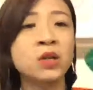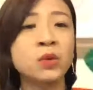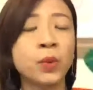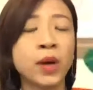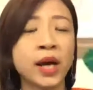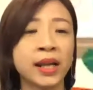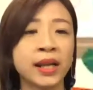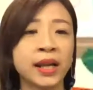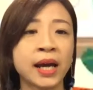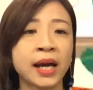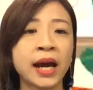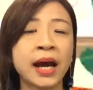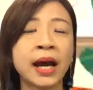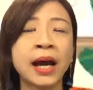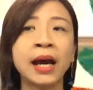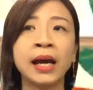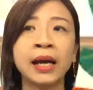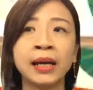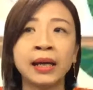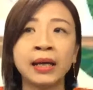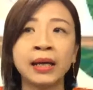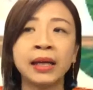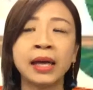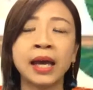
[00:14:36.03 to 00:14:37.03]
when
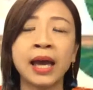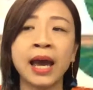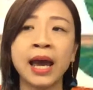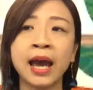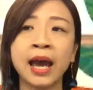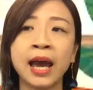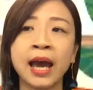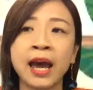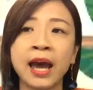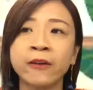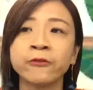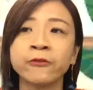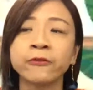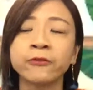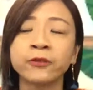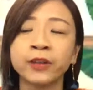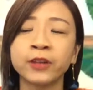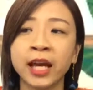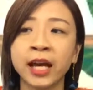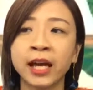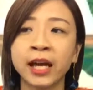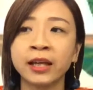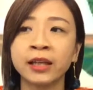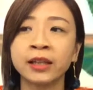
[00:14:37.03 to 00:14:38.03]
I have
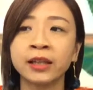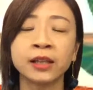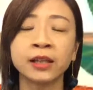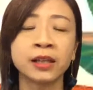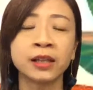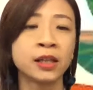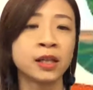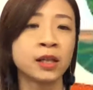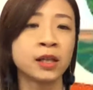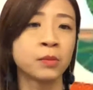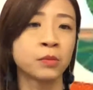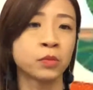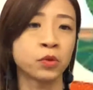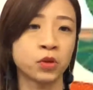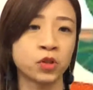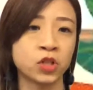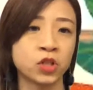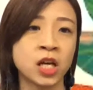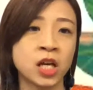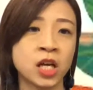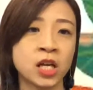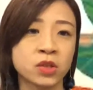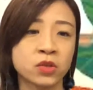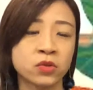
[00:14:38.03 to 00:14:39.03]
like
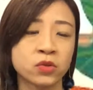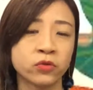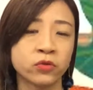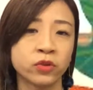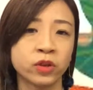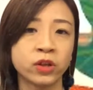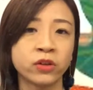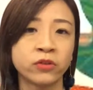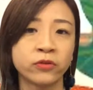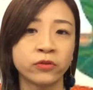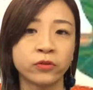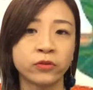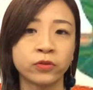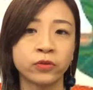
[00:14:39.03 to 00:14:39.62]
projects with